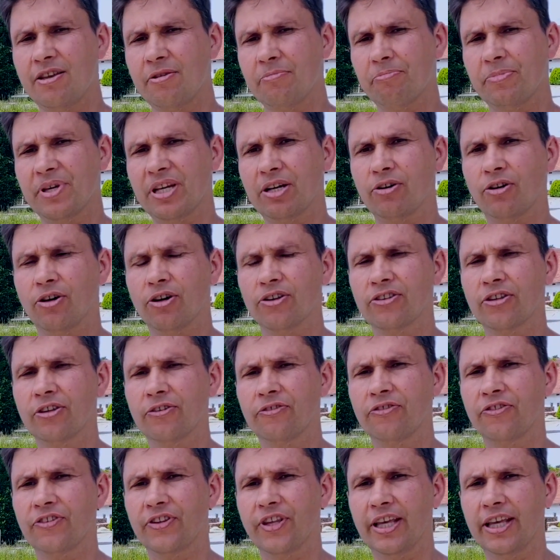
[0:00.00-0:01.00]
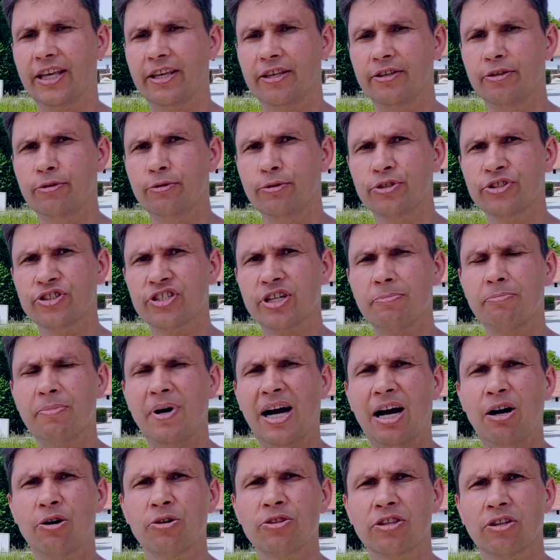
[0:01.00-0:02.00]
Because of the huge
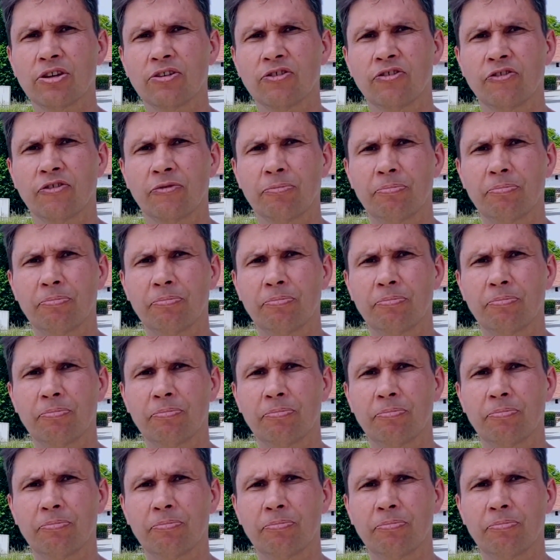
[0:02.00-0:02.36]
amount of